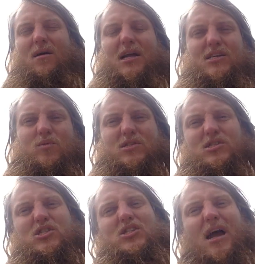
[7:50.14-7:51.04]
I just
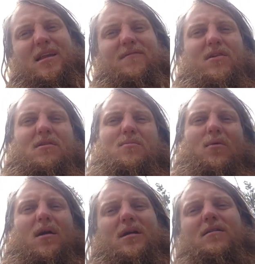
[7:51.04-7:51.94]
wasn't shining very
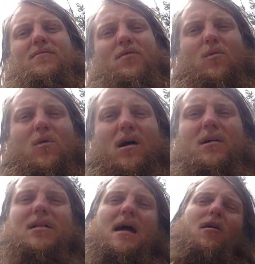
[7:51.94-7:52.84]
bright for a
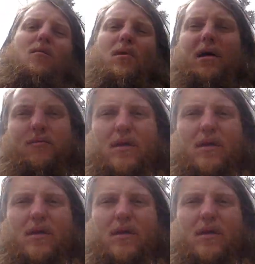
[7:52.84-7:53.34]
while, and now I'm like